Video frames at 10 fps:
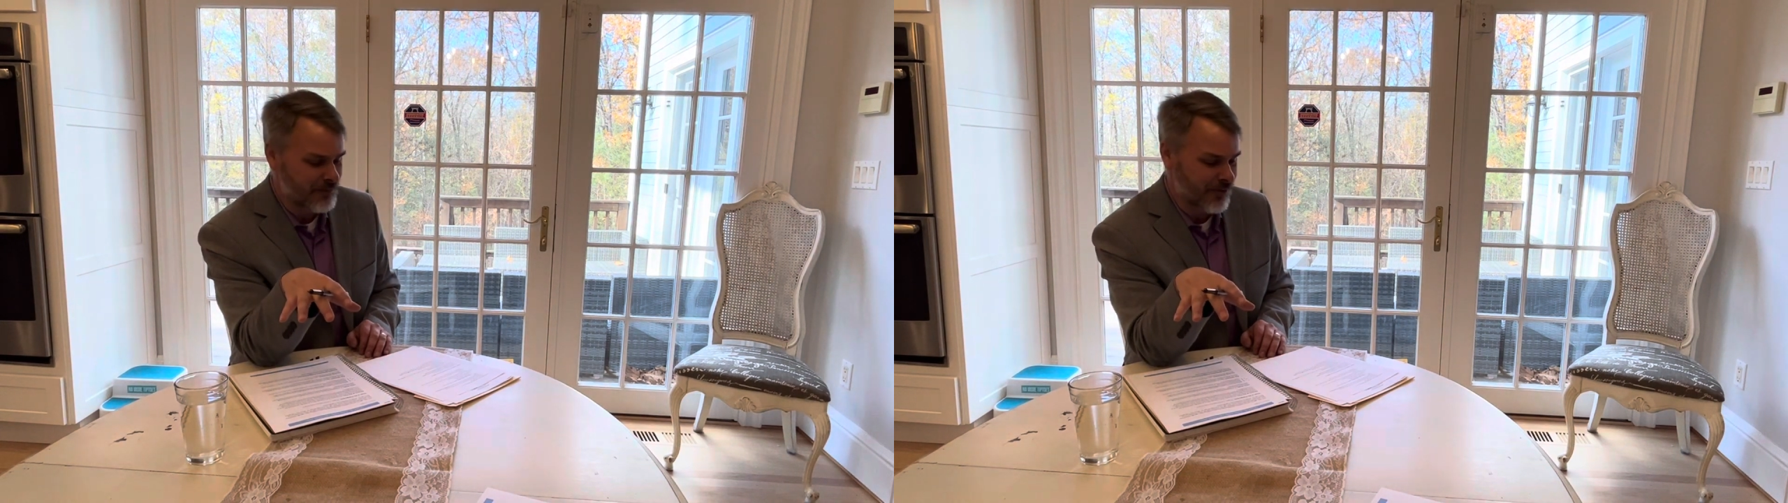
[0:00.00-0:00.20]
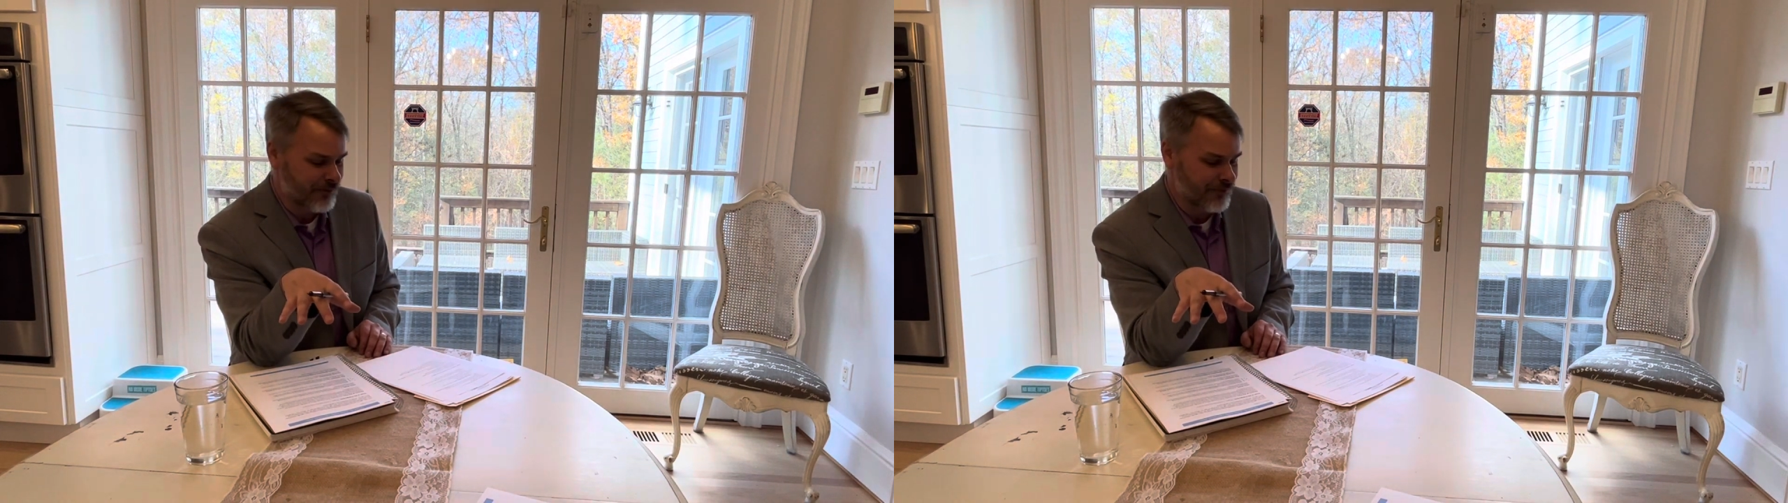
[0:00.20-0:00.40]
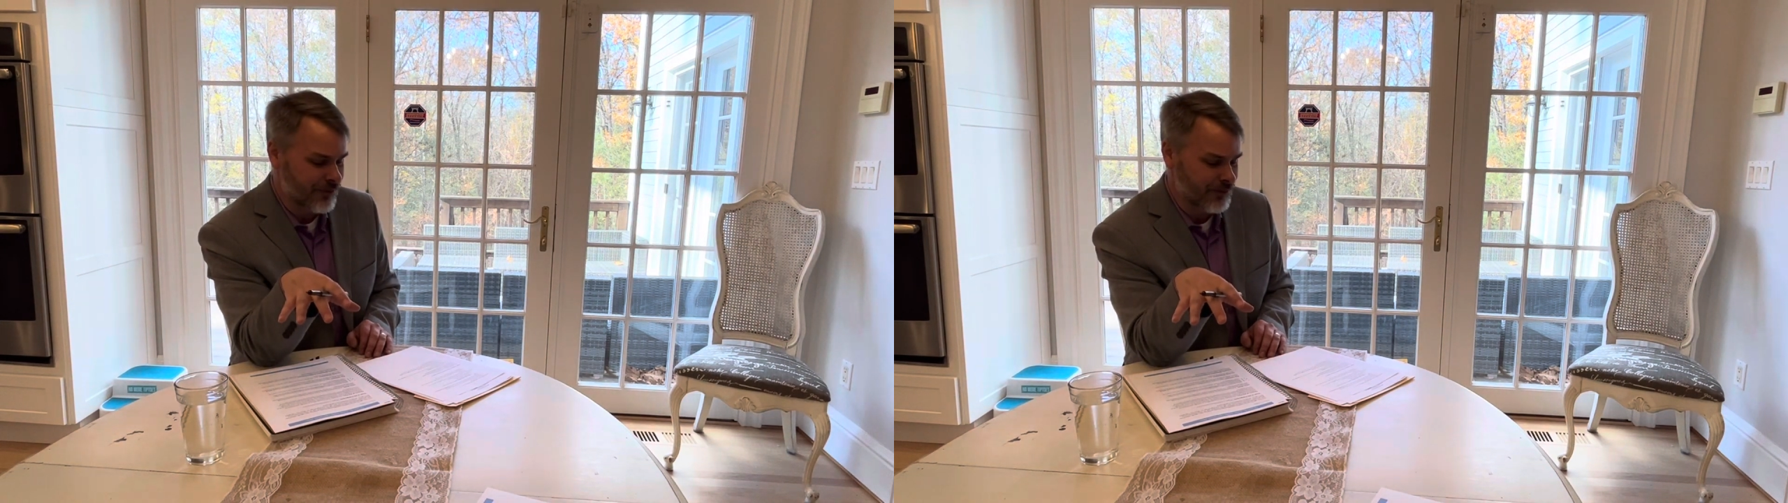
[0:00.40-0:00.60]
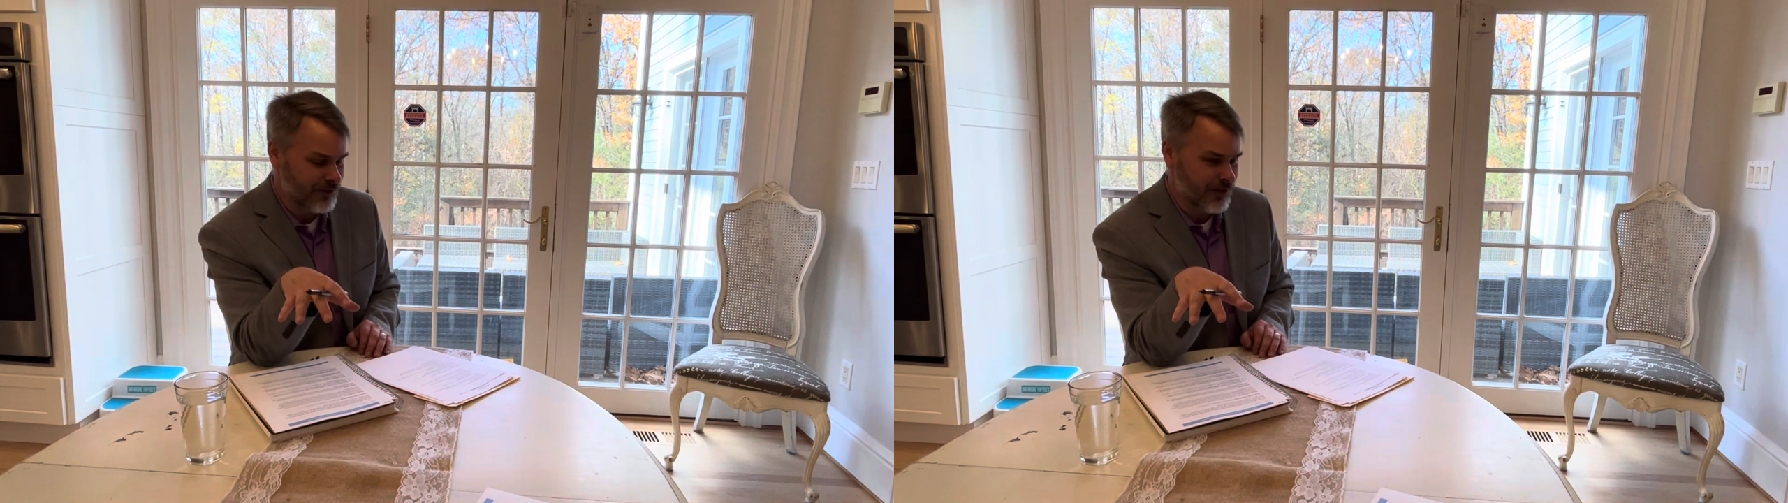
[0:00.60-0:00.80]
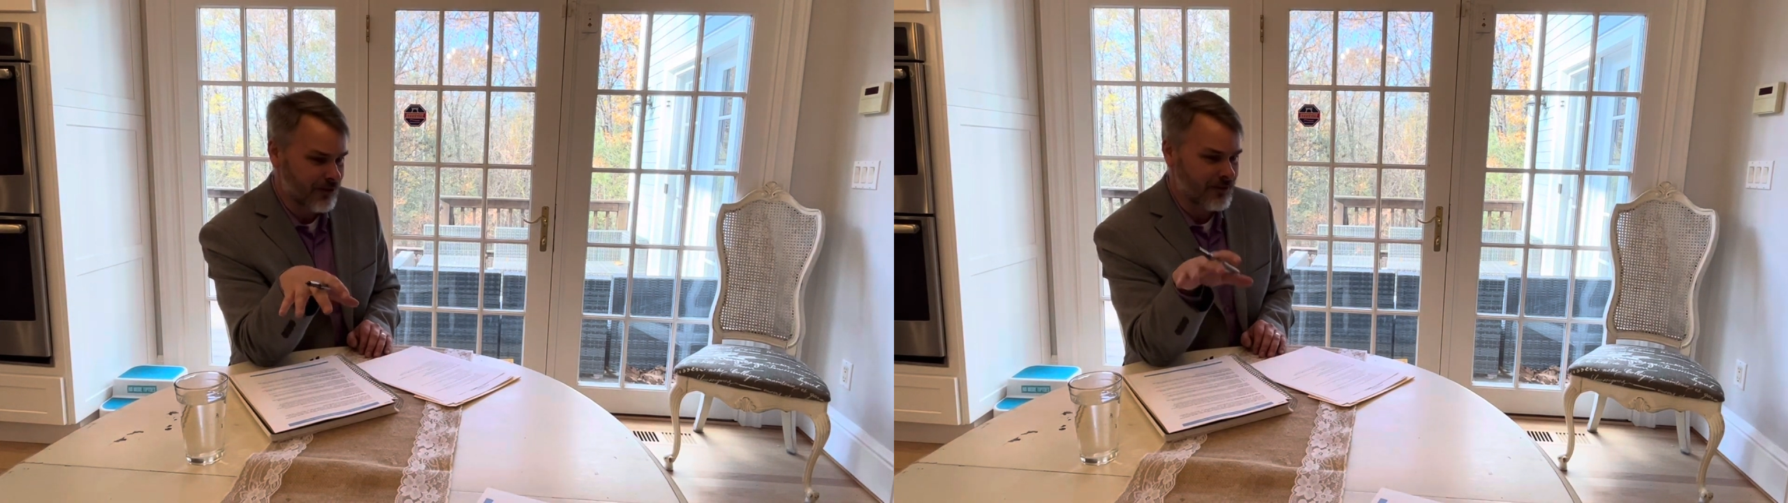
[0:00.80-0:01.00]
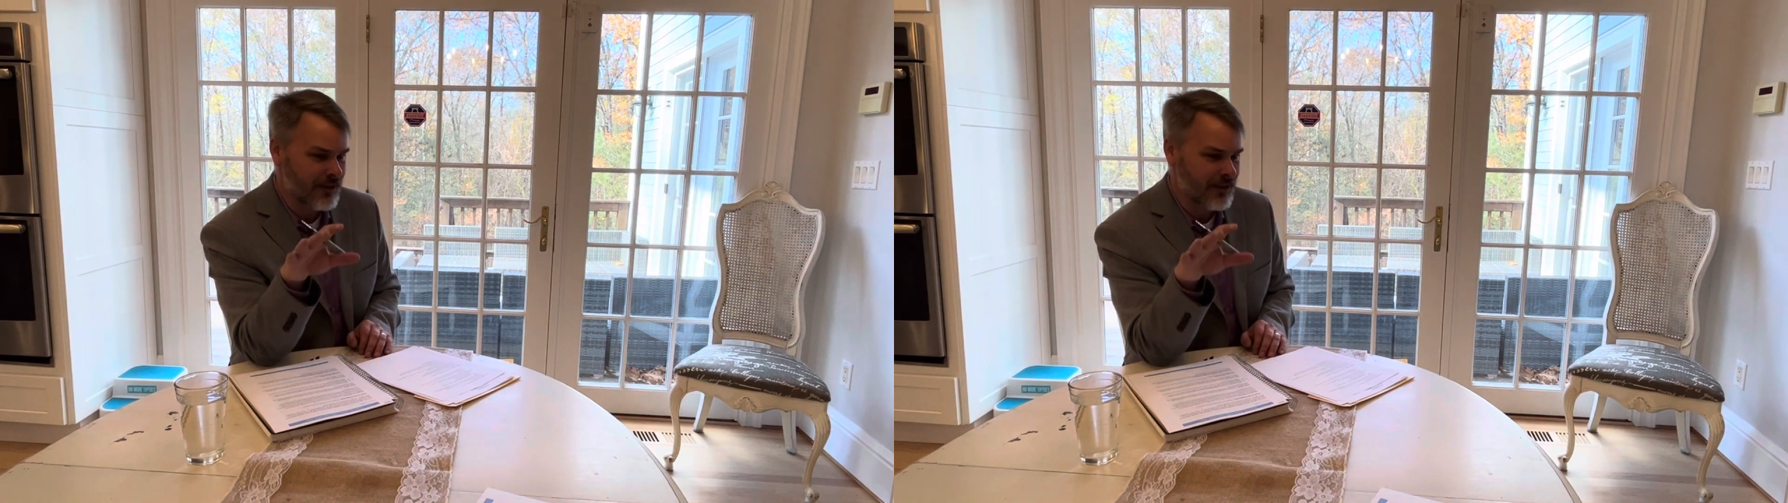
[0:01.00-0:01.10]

portfolio